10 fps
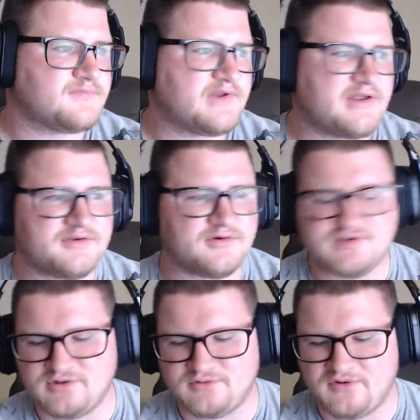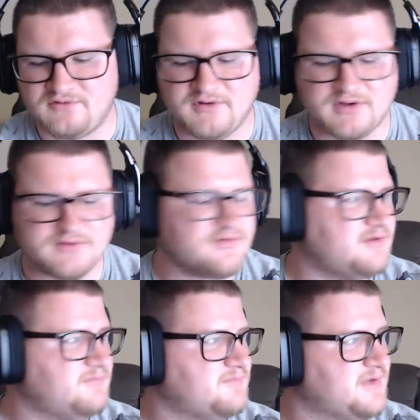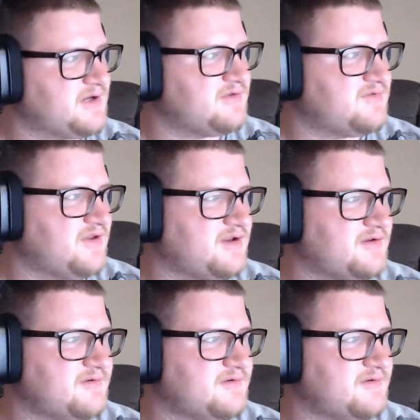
I told you he was gonna fall asleep. I did say it.